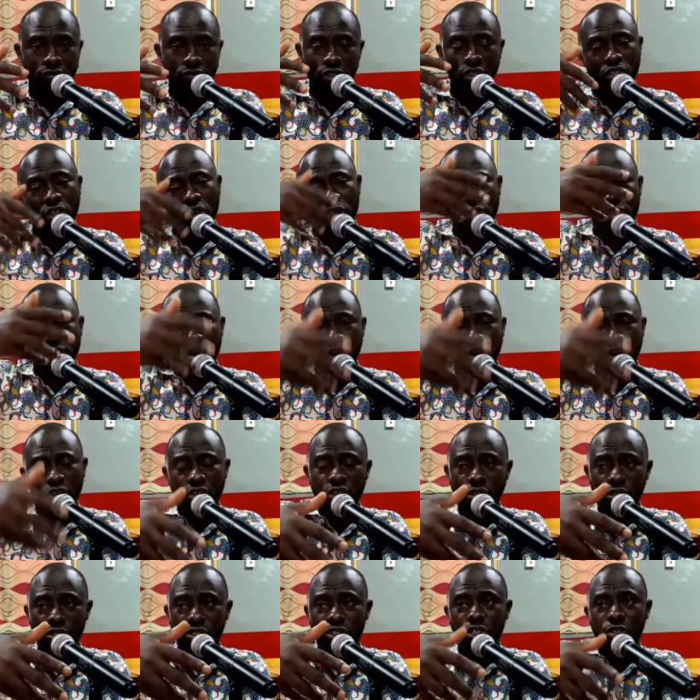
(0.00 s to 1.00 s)
not on
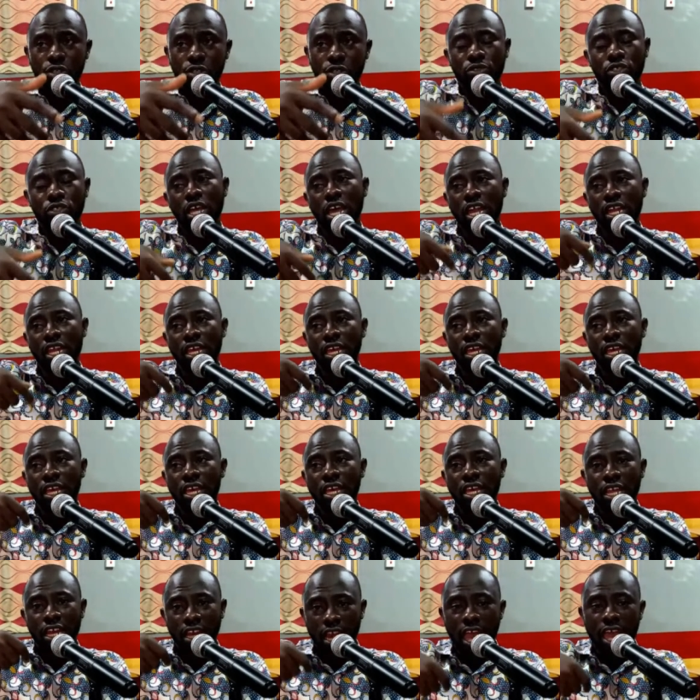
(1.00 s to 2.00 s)
YouTube, so that
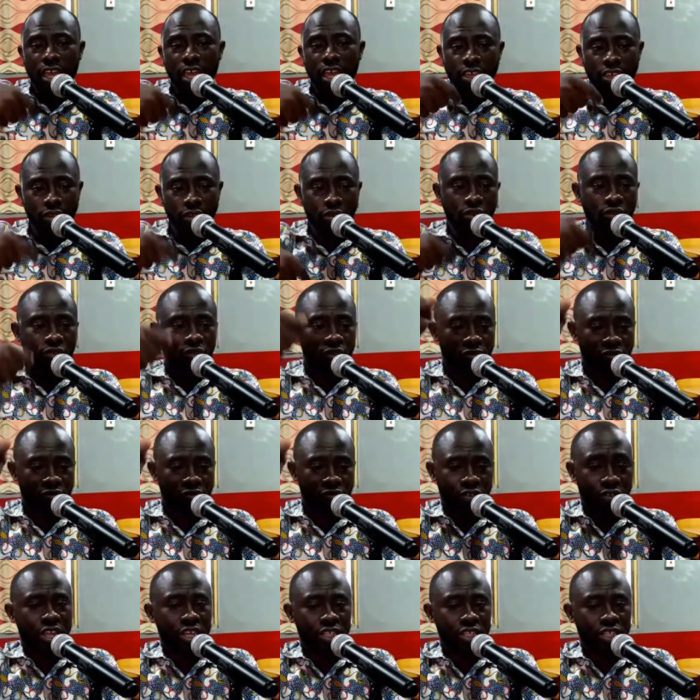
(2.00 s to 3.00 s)
like you
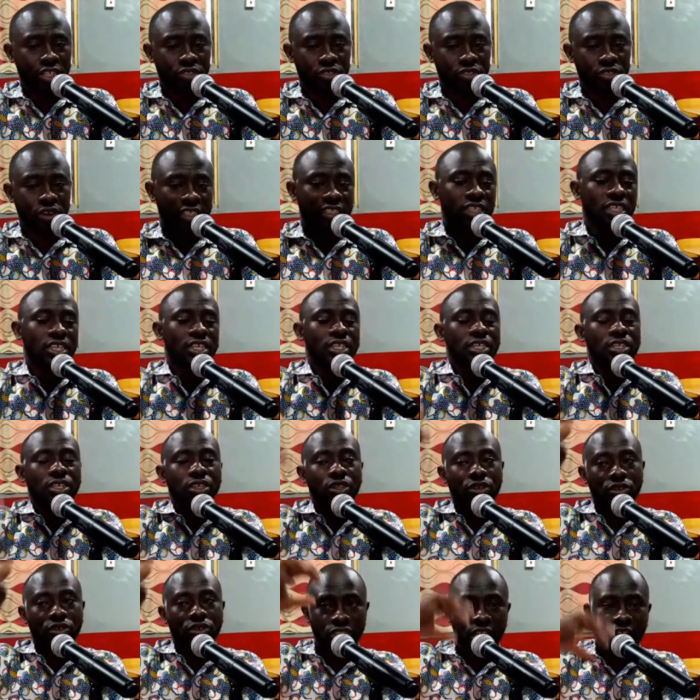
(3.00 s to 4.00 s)
finish writing,
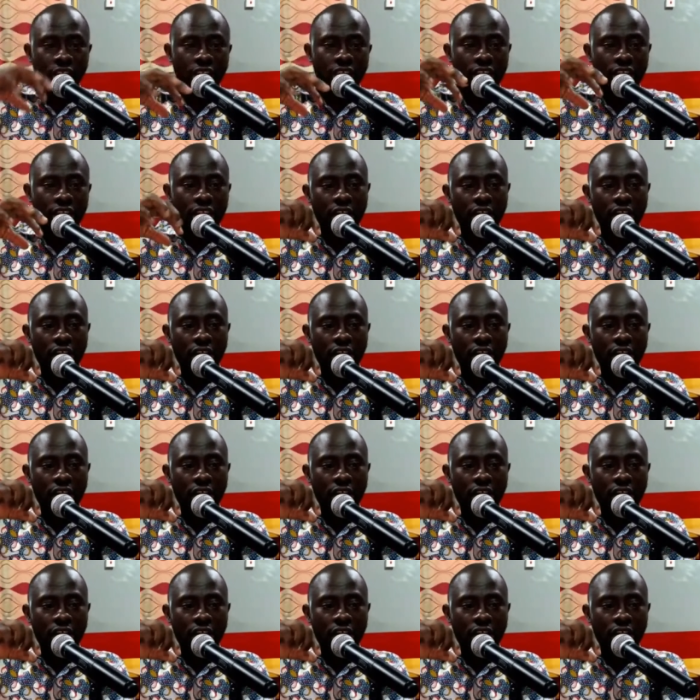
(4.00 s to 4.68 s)
you send it up,